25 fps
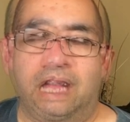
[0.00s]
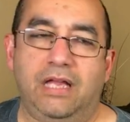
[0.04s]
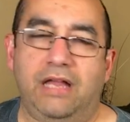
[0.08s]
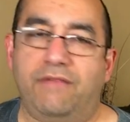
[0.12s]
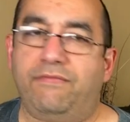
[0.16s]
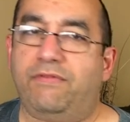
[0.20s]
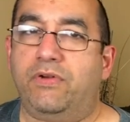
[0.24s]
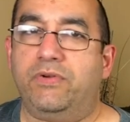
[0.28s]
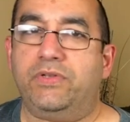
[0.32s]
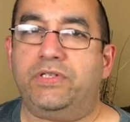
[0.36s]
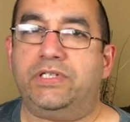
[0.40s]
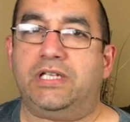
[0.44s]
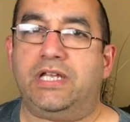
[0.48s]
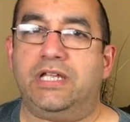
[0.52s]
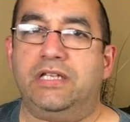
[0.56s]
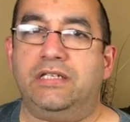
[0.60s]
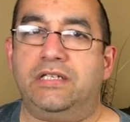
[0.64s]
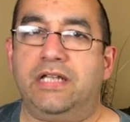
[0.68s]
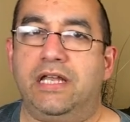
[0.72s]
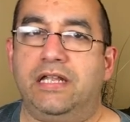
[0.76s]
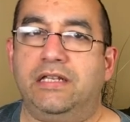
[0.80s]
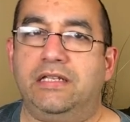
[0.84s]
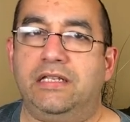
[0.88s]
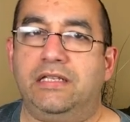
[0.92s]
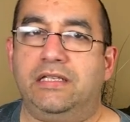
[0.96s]
I've always
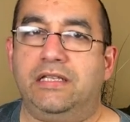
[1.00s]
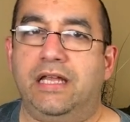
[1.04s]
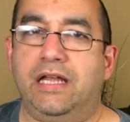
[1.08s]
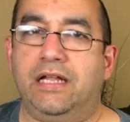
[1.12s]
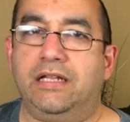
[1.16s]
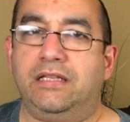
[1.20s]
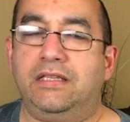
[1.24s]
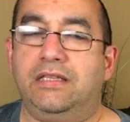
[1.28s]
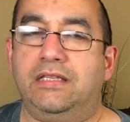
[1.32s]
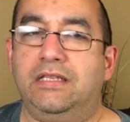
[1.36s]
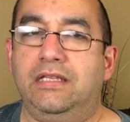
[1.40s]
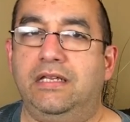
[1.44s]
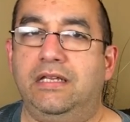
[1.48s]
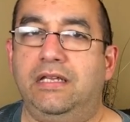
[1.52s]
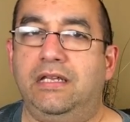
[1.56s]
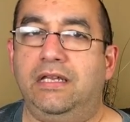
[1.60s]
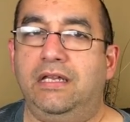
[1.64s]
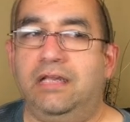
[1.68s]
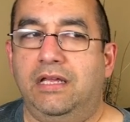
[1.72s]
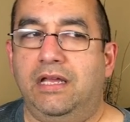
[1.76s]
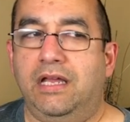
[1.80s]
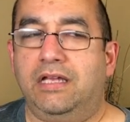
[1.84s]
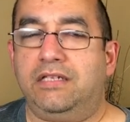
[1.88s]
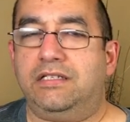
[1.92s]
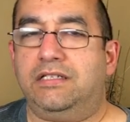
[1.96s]
contended that the
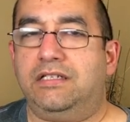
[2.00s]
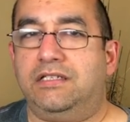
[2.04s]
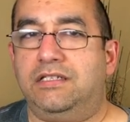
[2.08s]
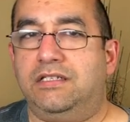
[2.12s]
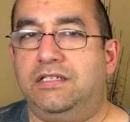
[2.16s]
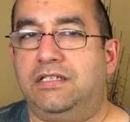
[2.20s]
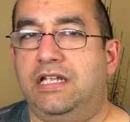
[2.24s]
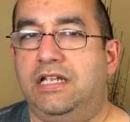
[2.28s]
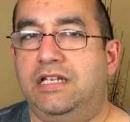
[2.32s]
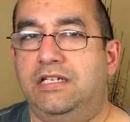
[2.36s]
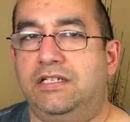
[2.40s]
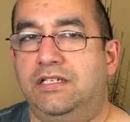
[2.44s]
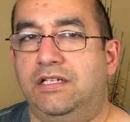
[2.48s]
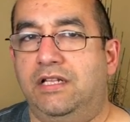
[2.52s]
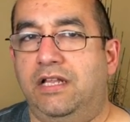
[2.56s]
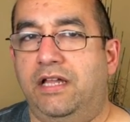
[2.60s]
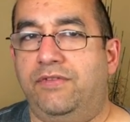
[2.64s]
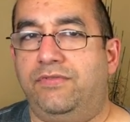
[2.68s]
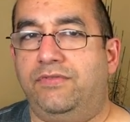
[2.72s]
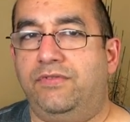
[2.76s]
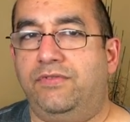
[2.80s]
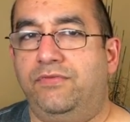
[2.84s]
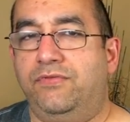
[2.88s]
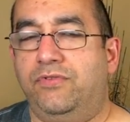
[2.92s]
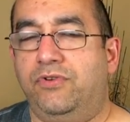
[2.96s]
Exit Stage
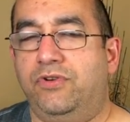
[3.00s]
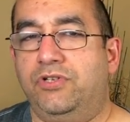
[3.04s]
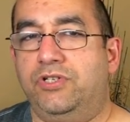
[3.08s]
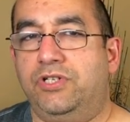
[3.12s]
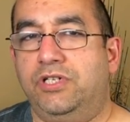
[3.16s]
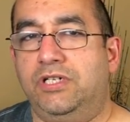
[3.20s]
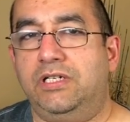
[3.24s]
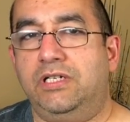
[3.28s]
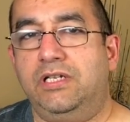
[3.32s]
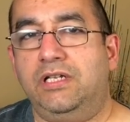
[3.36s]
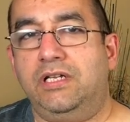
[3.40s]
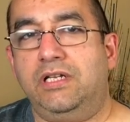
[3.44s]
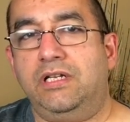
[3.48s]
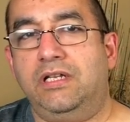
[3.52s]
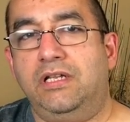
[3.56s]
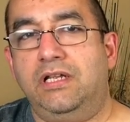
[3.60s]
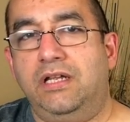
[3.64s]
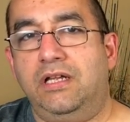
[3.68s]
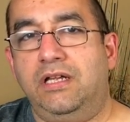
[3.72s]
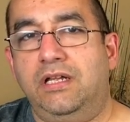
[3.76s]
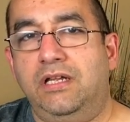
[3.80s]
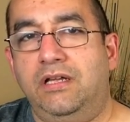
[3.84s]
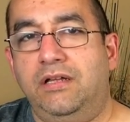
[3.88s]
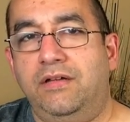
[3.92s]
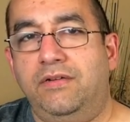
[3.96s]
Left version
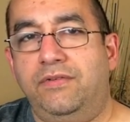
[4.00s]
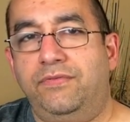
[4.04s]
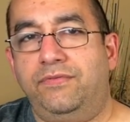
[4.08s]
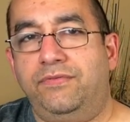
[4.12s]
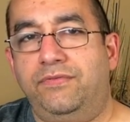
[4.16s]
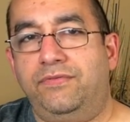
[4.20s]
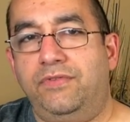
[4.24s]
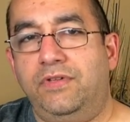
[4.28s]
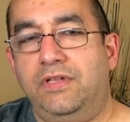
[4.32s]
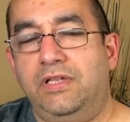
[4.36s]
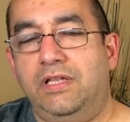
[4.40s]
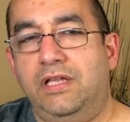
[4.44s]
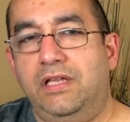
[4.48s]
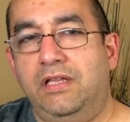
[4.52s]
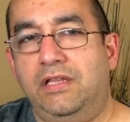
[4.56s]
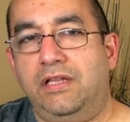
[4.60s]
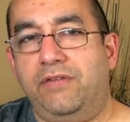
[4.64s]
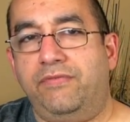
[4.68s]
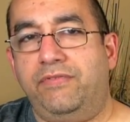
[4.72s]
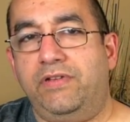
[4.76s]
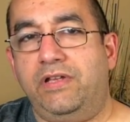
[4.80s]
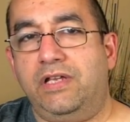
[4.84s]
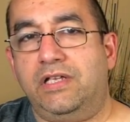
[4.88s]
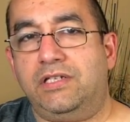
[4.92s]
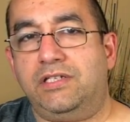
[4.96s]
of La
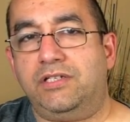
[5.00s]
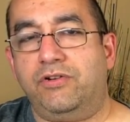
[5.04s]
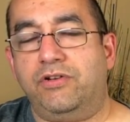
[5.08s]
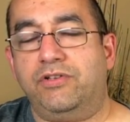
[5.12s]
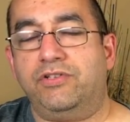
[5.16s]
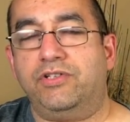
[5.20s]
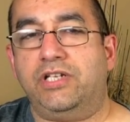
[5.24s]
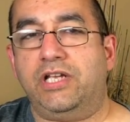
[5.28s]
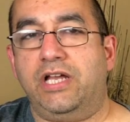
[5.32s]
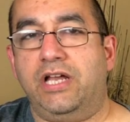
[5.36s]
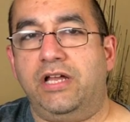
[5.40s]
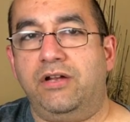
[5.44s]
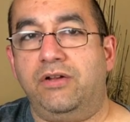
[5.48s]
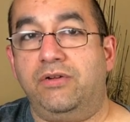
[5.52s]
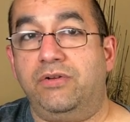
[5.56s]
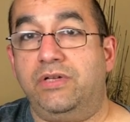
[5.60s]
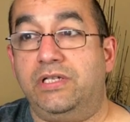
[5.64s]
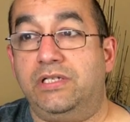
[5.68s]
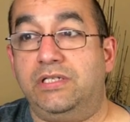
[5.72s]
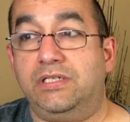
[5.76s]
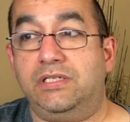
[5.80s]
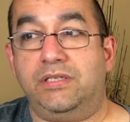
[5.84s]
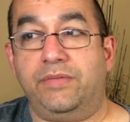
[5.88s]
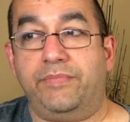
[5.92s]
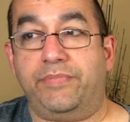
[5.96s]
Villa Strangiato
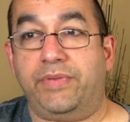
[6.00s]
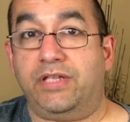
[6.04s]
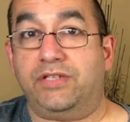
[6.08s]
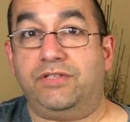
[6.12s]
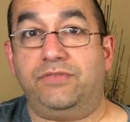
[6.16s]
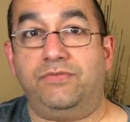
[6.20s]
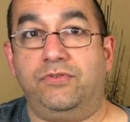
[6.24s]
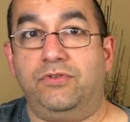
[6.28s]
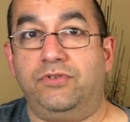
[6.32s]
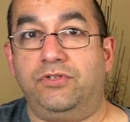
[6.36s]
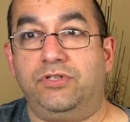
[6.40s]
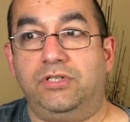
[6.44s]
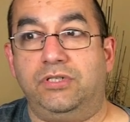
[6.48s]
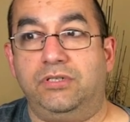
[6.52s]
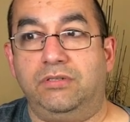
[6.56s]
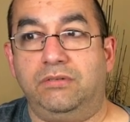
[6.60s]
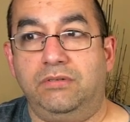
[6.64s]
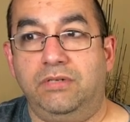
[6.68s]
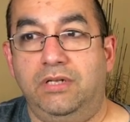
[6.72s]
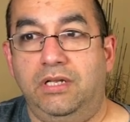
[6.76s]
is the best version